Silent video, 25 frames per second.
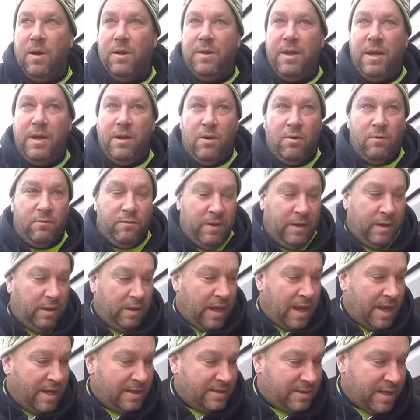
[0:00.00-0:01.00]
they don't
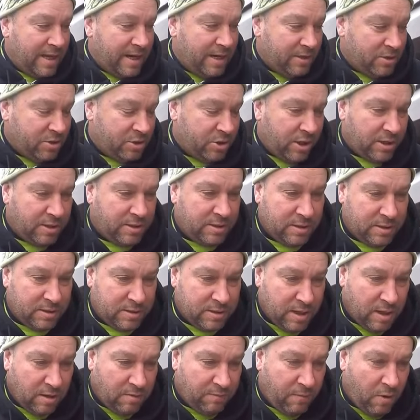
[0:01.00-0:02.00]
realize that it shuts
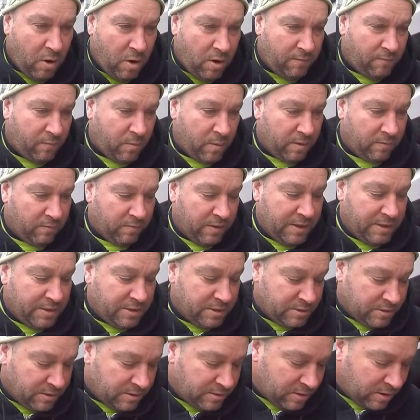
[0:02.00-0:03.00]
itself off when it
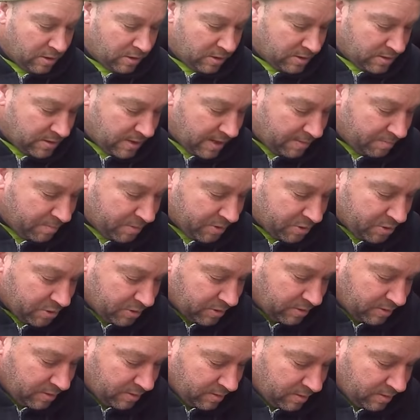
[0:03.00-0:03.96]
reaches a certain temperature,